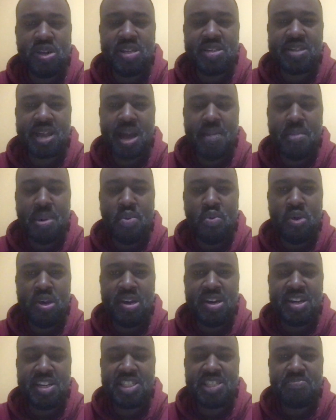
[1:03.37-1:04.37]
is come up with
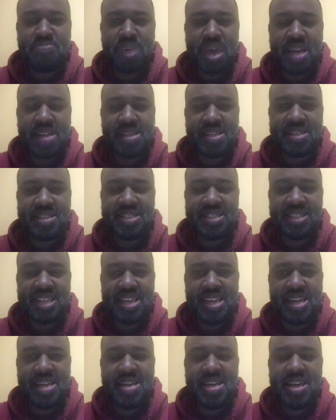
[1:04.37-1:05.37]
an expected
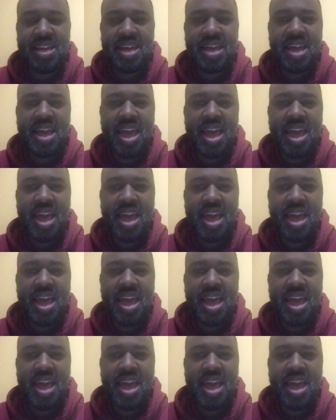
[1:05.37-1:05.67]
scene.